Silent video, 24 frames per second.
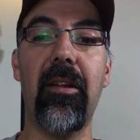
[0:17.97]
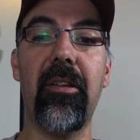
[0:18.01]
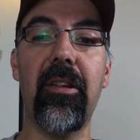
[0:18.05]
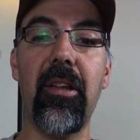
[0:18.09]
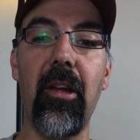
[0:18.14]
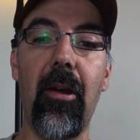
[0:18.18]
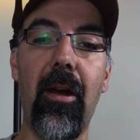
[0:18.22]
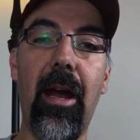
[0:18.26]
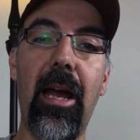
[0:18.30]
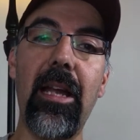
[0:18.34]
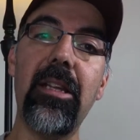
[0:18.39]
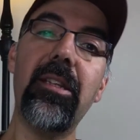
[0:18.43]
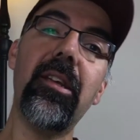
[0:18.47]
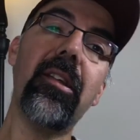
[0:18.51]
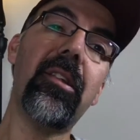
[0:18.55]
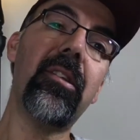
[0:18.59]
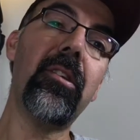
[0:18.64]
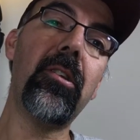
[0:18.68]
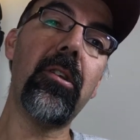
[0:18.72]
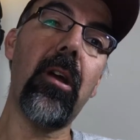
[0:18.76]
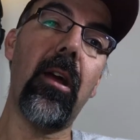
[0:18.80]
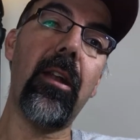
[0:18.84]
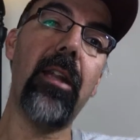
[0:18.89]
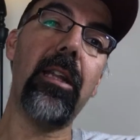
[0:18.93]
So I just
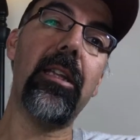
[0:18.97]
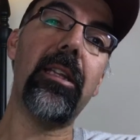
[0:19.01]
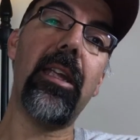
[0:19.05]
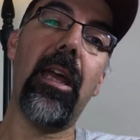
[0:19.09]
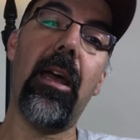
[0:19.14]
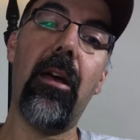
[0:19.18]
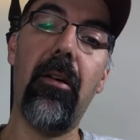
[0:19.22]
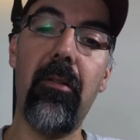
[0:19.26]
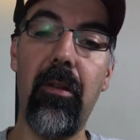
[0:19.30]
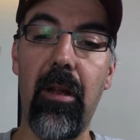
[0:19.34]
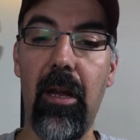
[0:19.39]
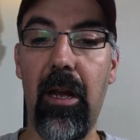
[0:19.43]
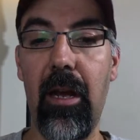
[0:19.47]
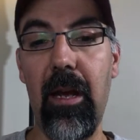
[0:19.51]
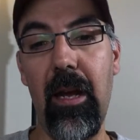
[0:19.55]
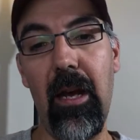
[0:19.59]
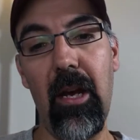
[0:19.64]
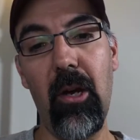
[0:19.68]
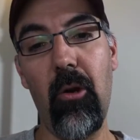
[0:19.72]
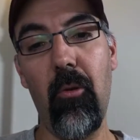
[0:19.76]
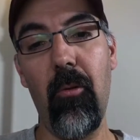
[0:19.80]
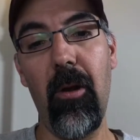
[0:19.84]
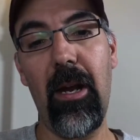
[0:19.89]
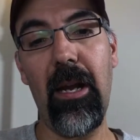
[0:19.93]
jotted down a
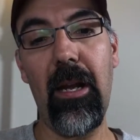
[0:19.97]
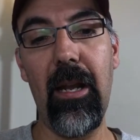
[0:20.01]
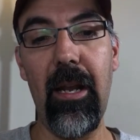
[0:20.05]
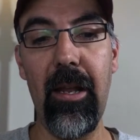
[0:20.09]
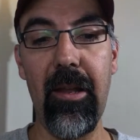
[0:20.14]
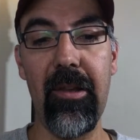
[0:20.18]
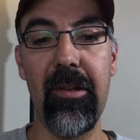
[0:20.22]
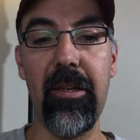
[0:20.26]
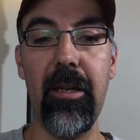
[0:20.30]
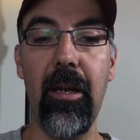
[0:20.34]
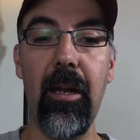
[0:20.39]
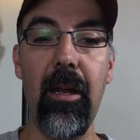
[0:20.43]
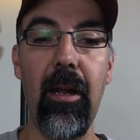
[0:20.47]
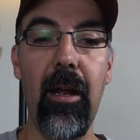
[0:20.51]
quick list